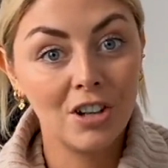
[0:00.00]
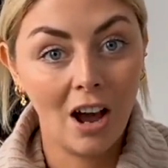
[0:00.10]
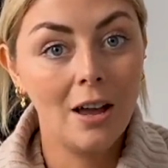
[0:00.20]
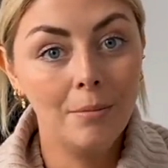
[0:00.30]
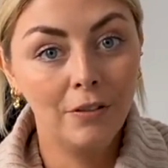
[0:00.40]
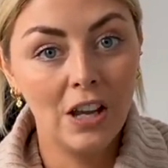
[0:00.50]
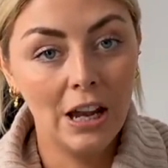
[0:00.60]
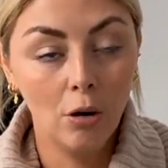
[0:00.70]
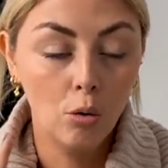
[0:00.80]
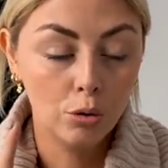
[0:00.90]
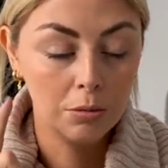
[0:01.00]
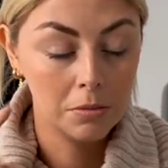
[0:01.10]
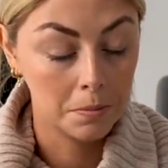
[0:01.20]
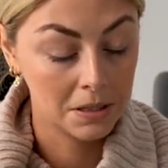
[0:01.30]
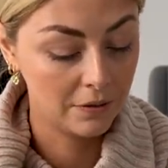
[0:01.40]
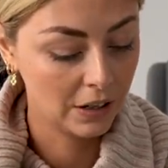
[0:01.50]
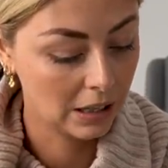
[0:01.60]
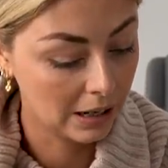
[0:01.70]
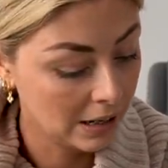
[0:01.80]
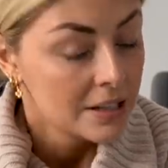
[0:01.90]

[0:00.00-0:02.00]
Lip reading: time of year, autumn specifically.